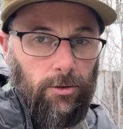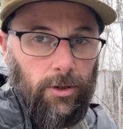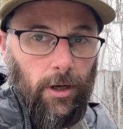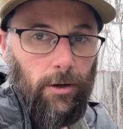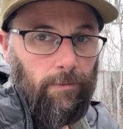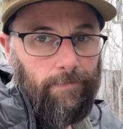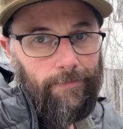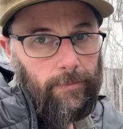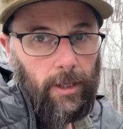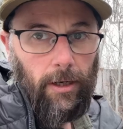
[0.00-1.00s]
So,
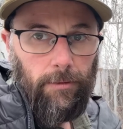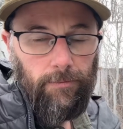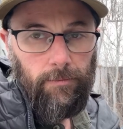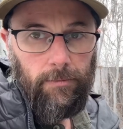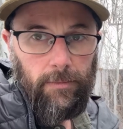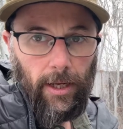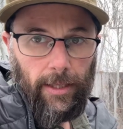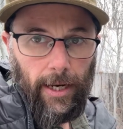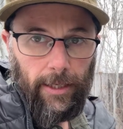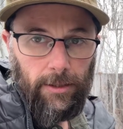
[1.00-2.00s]
you know, take
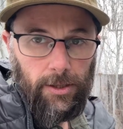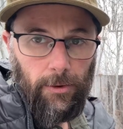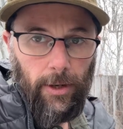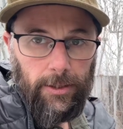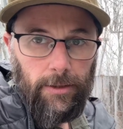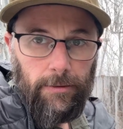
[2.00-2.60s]
that in consideration.